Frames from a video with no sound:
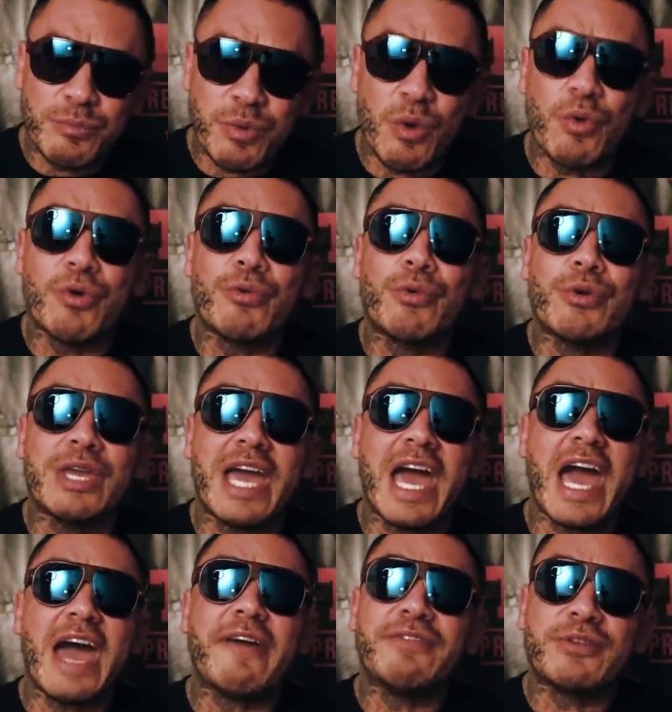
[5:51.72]
But what we
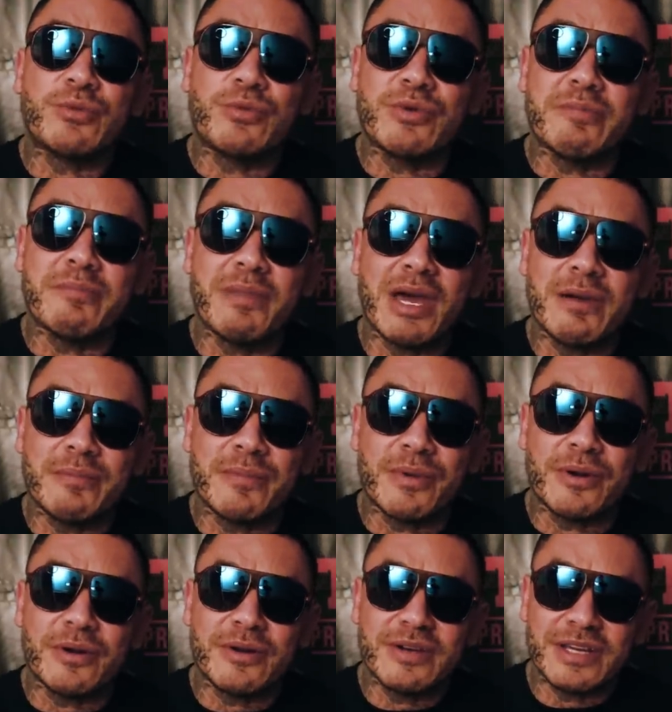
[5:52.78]
have to
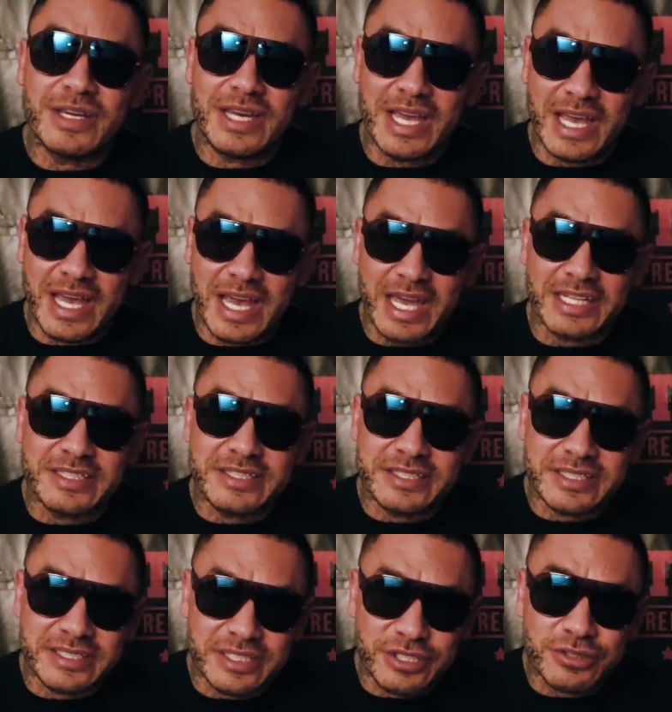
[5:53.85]
remember and
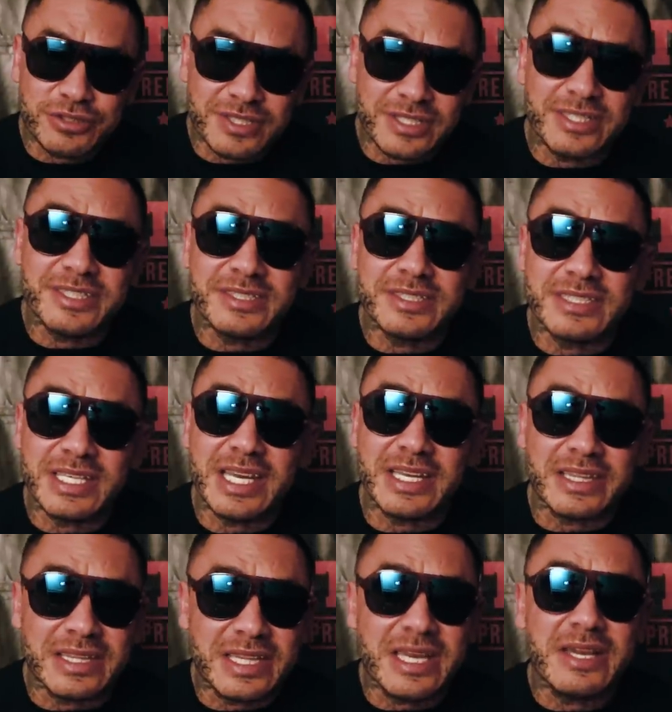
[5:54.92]
still to this day
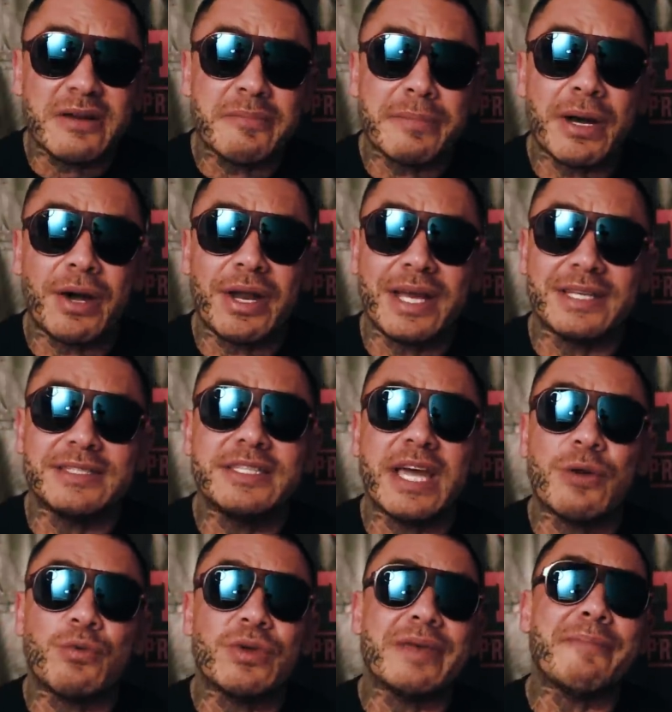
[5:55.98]
think about is
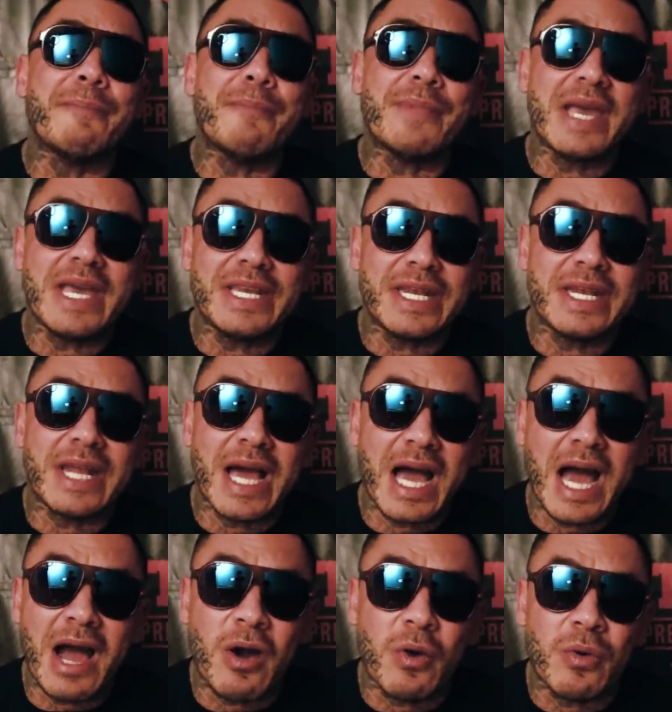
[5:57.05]
that we made it
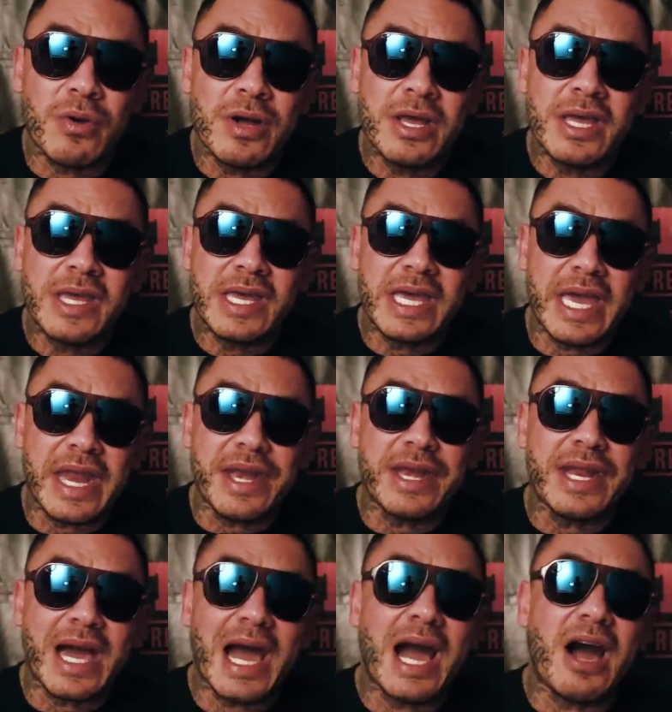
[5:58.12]
out, and
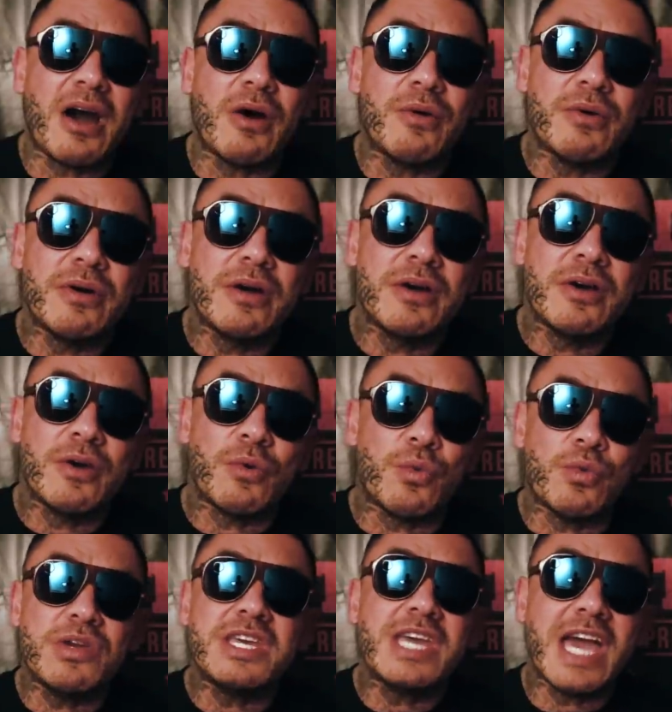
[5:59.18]
now
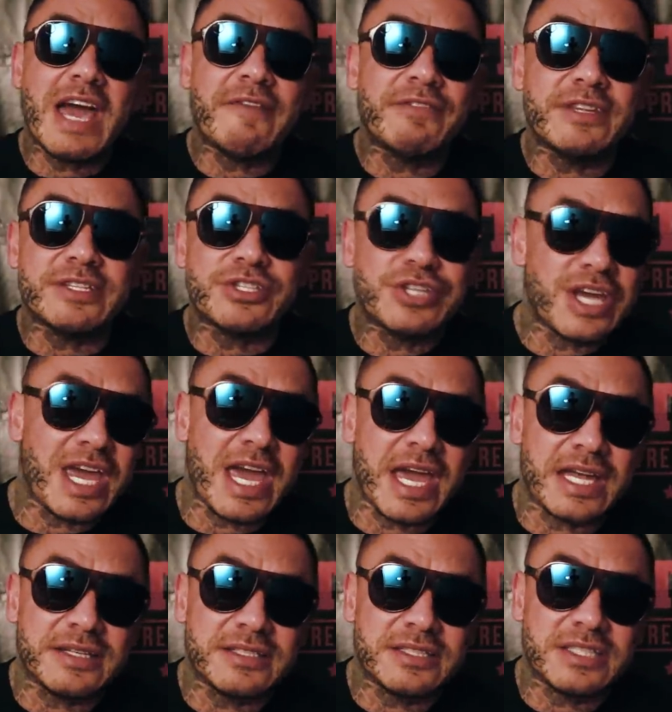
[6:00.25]
we have the
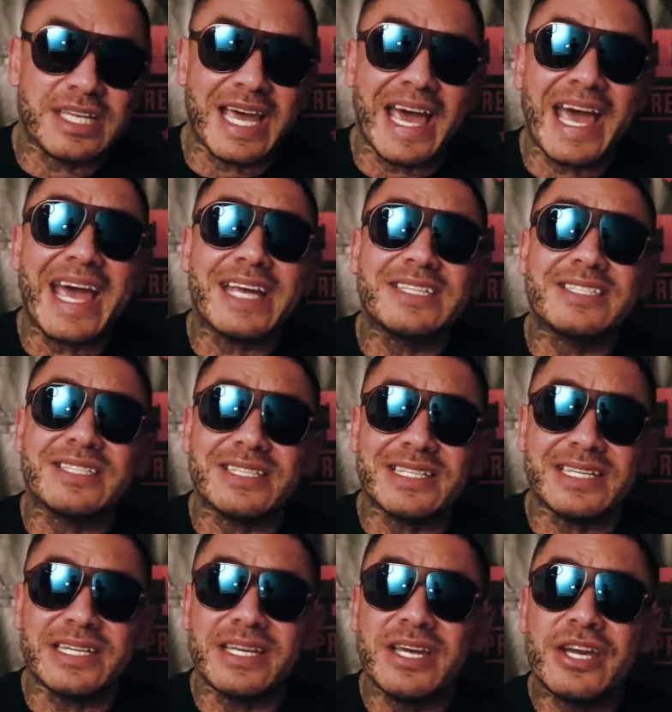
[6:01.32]
chance to
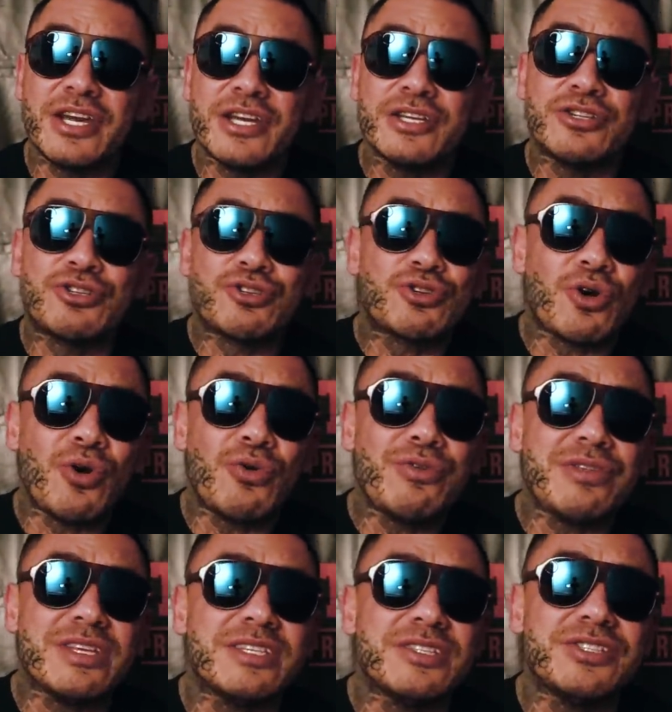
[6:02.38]
actually
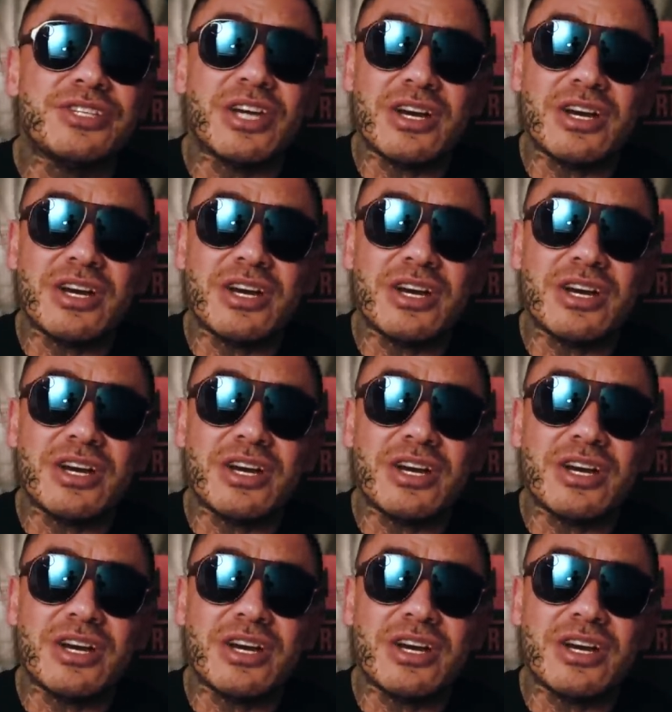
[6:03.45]
show these